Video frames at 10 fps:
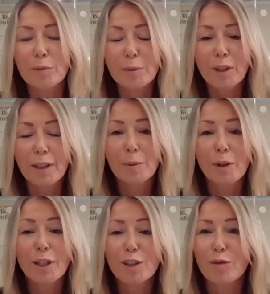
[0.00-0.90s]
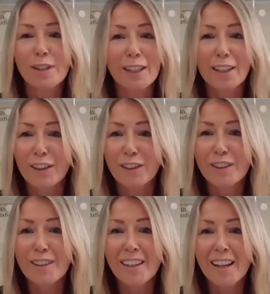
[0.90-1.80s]
collaboration,
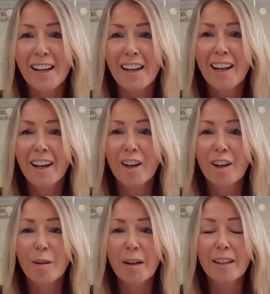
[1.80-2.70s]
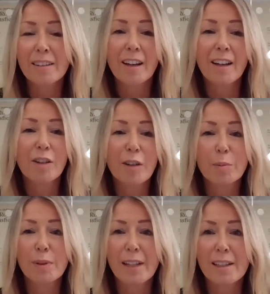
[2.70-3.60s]
resilience, and that incredible
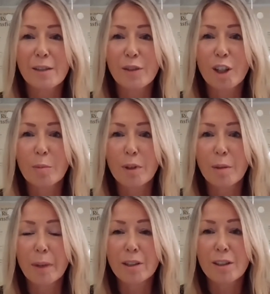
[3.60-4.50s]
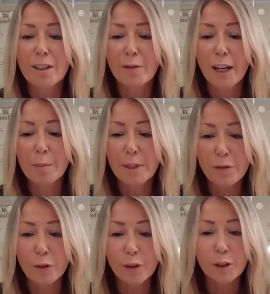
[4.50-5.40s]
sense of humour that Manchester's famous
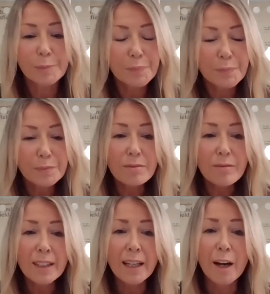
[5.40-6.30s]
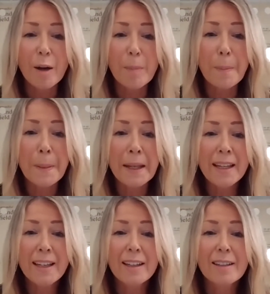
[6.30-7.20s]
for. In
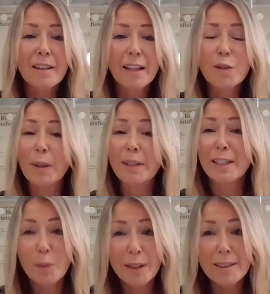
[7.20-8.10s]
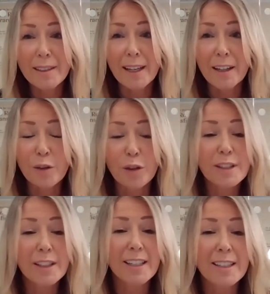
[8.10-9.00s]
2020, kind of
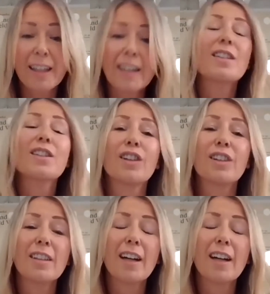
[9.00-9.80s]
30 years later,